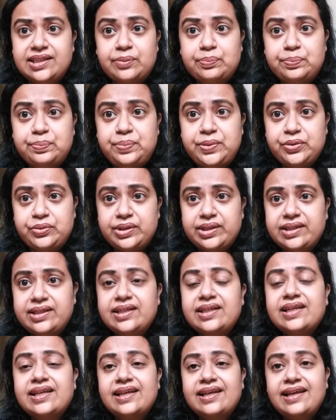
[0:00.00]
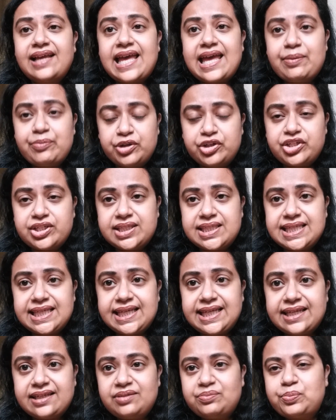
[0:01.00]
the Beauty Emergency
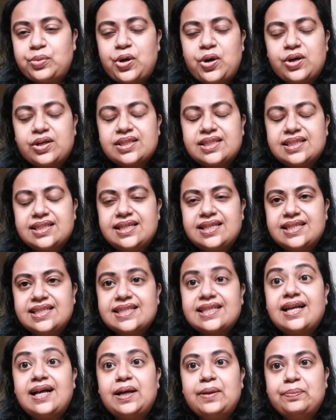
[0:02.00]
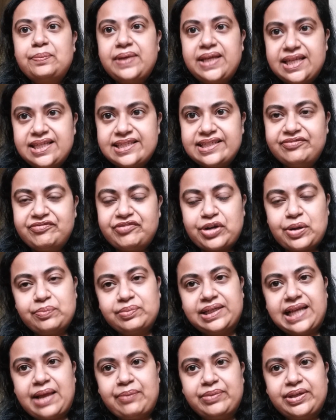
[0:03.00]
Kit box, is amazing from
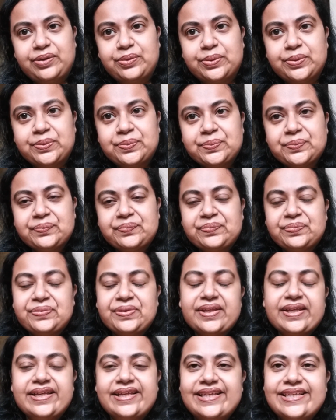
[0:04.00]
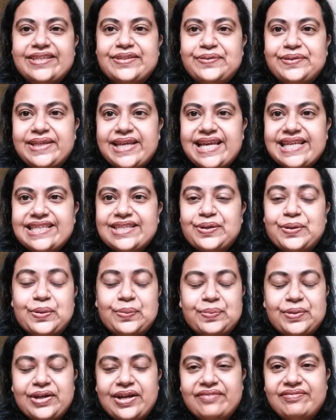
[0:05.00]
Glamego. So yes,
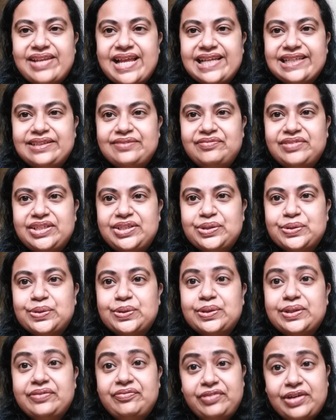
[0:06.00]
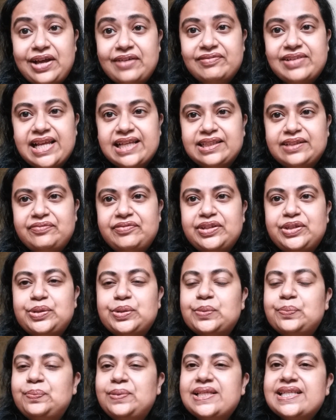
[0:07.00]
hope you have liked the video. If you have liked the
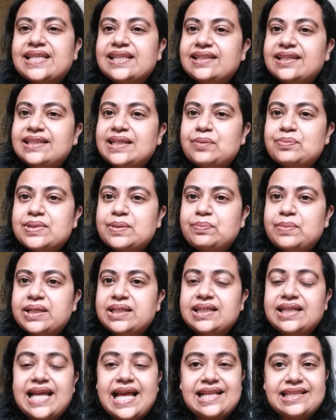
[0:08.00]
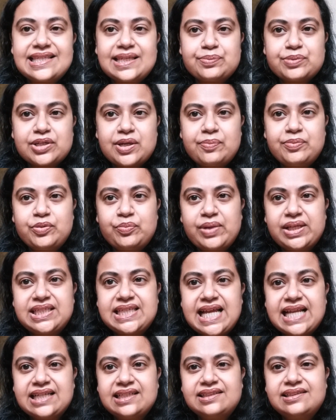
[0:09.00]
video, please hit the thumbs up button and subscribe to my
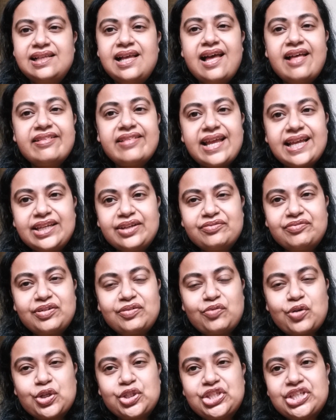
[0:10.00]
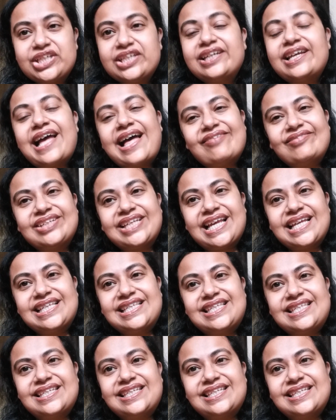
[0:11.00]
channel. Thank you for watching. Have a nice